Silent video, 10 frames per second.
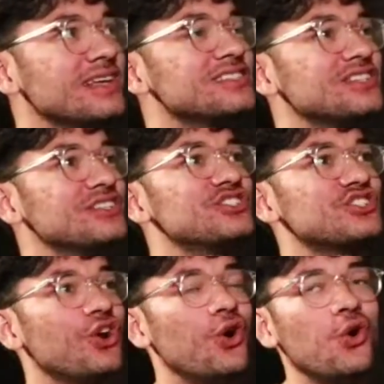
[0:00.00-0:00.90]
that's
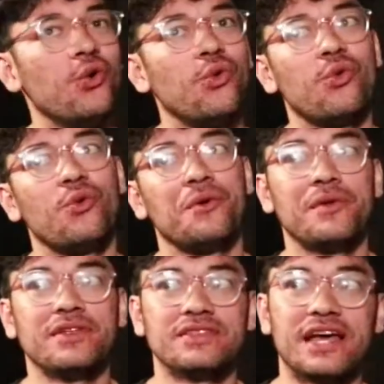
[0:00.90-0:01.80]
just so
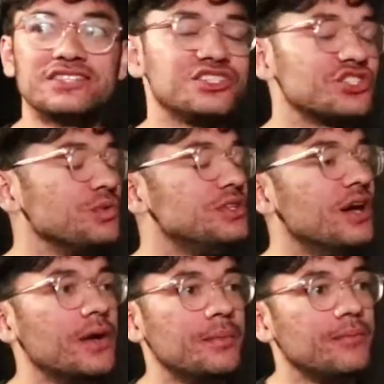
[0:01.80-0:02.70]
That's just so
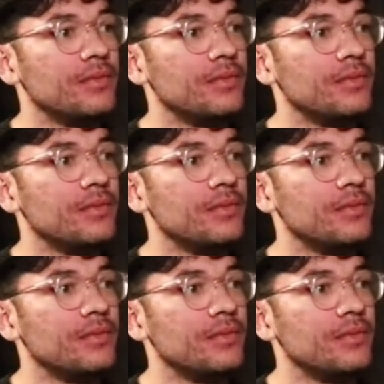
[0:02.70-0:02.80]
dumb.